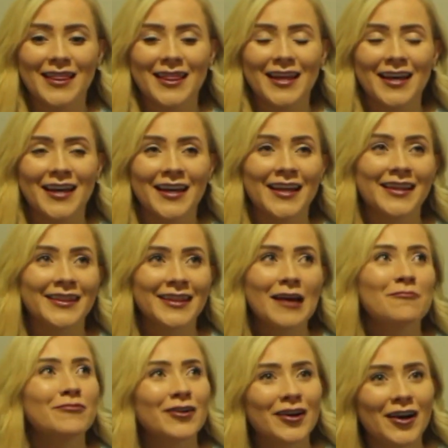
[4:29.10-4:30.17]
the
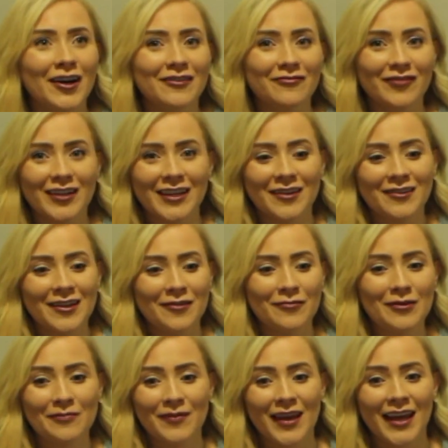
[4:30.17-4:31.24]
leprechaun video that
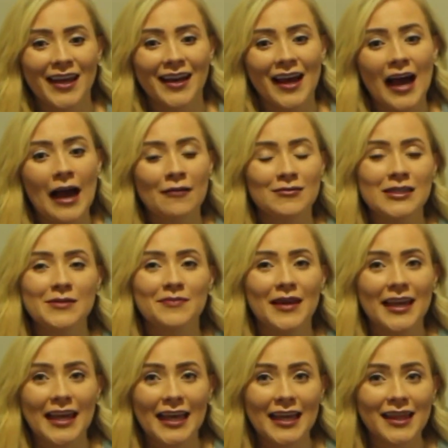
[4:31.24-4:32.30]
we made, I was
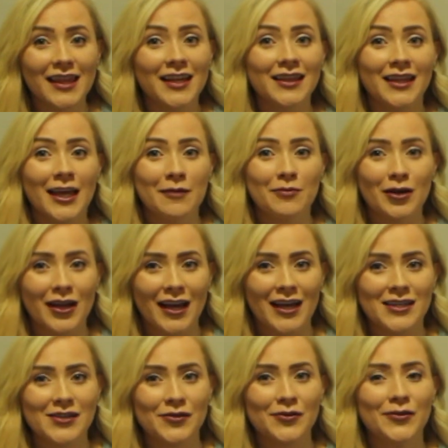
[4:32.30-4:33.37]
making the labor
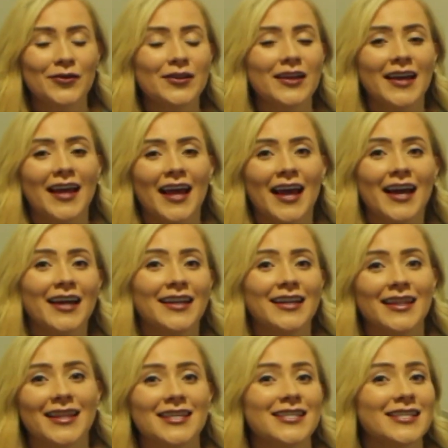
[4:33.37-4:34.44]
casserole, and
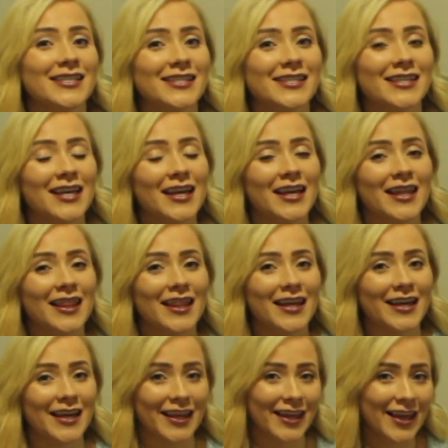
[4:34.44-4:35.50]
this is
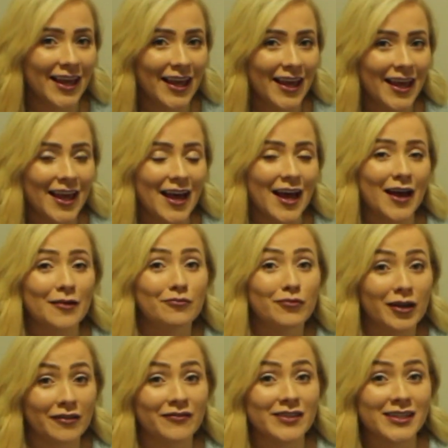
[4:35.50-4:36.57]
the
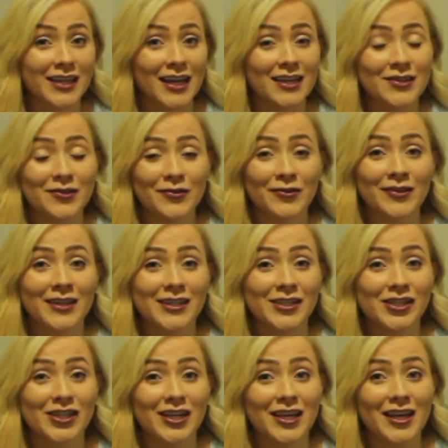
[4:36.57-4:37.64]
breakfast casserole that
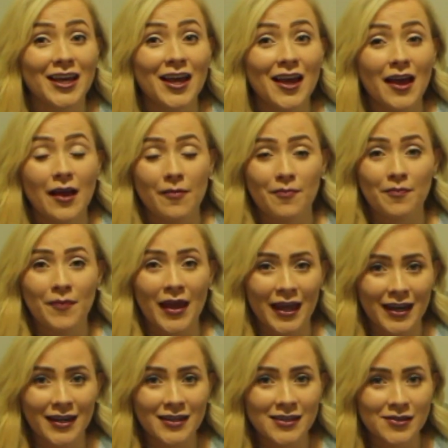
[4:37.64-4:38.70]
she
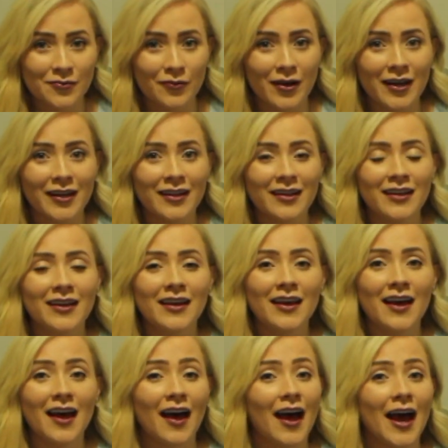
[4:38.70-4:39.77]
made us while
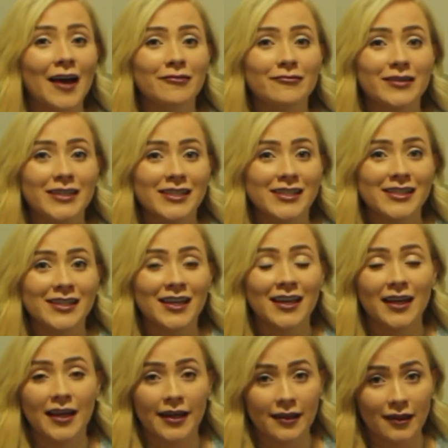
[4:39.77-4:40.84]
I was
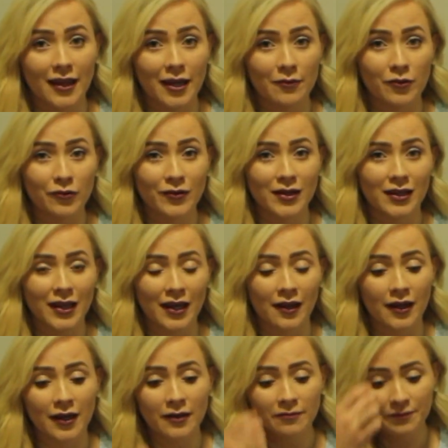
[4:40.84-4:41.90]
in labor with
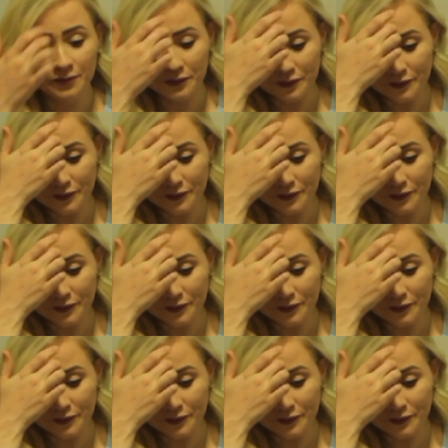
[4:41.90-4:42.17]
Layla.